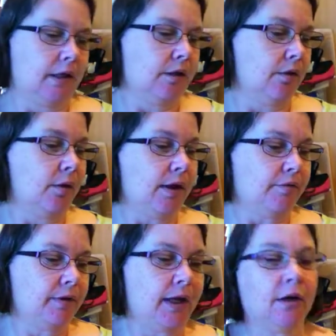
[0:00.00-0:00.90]
So
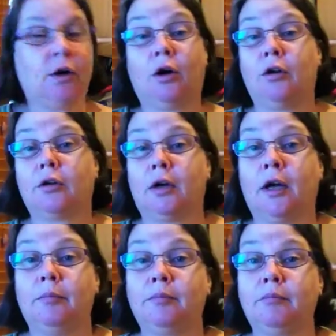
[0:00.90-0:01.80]
I've now got,
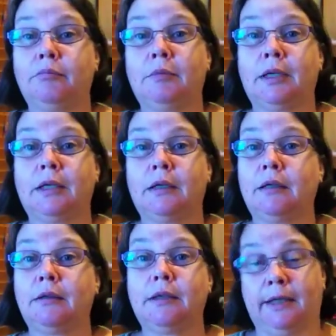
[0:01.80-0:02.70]

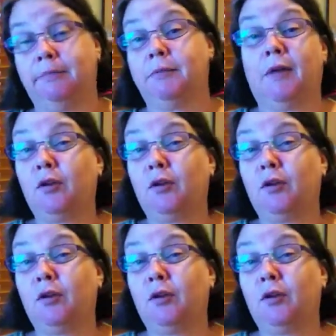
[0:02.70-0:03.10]
I've